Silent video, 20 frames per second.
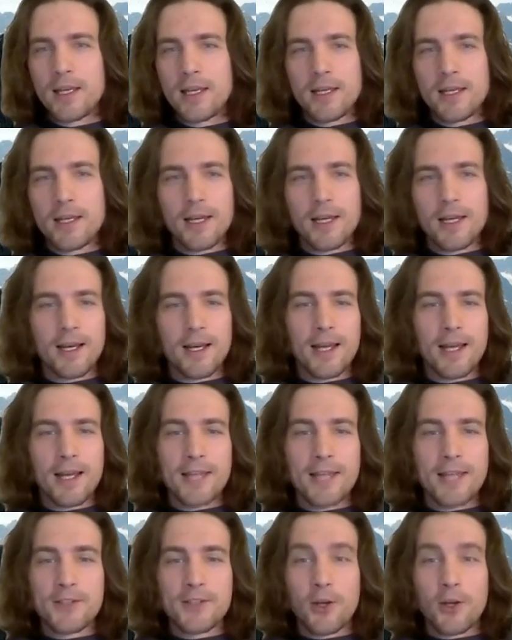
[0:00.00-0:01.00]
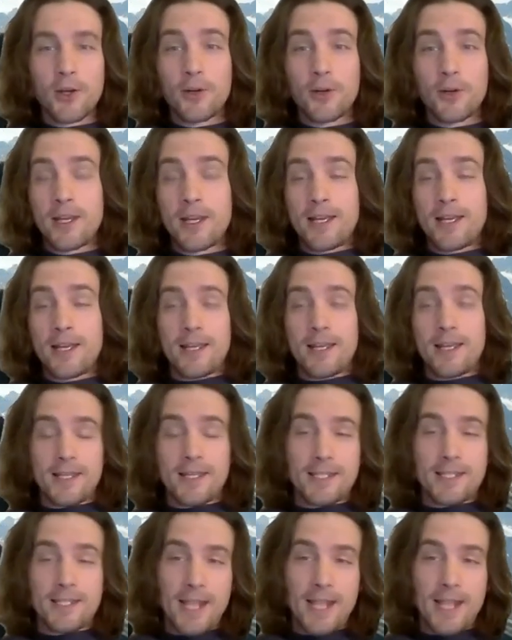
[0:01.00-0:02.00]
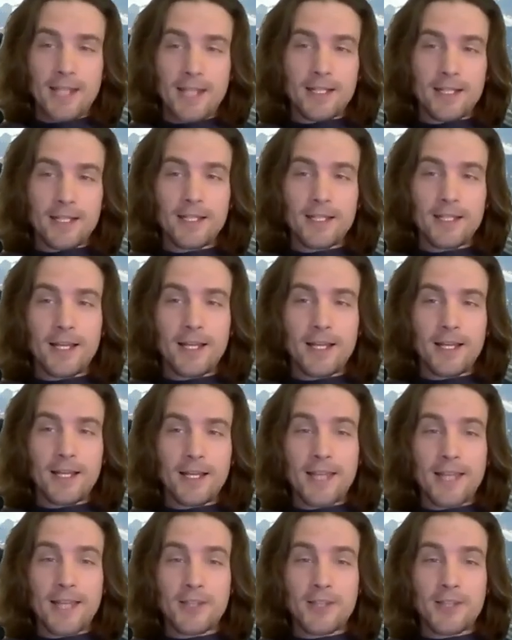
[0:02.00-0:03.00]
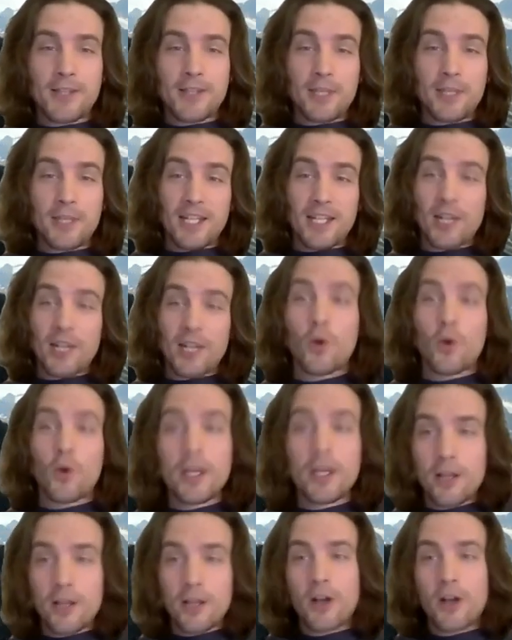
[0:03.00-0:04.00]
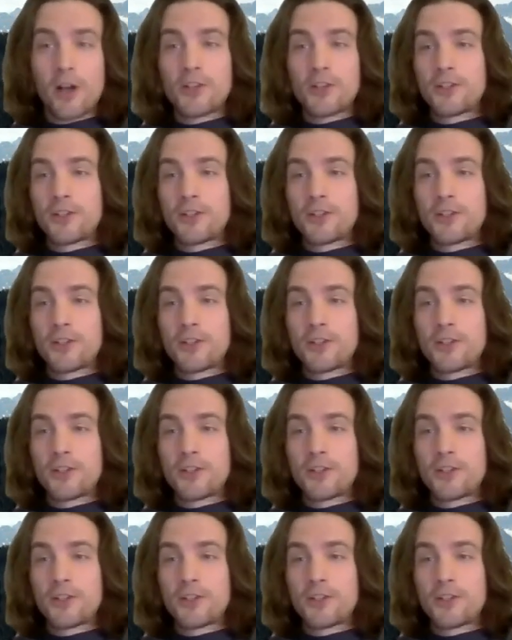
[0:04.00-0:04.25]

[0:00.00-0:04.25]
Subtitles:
And so this data ends up getting quite large